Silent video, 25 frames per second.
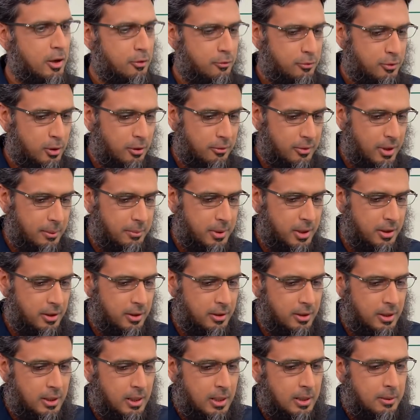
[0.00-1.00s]
a few of them here.
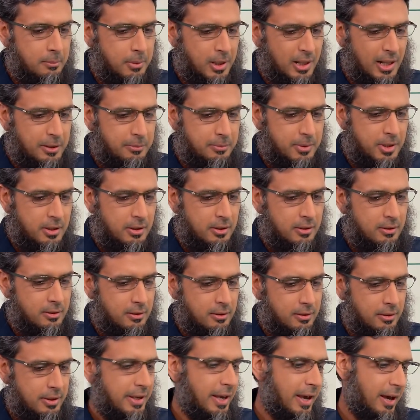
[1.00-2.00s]
You've been playing but let me, okay.
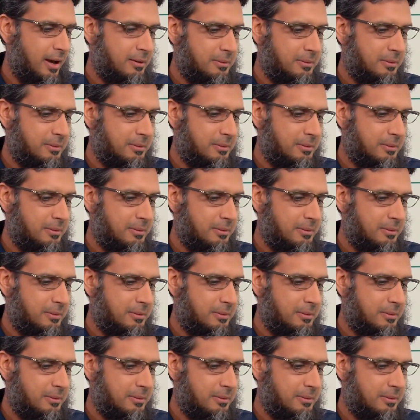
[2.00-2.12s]
Yeah.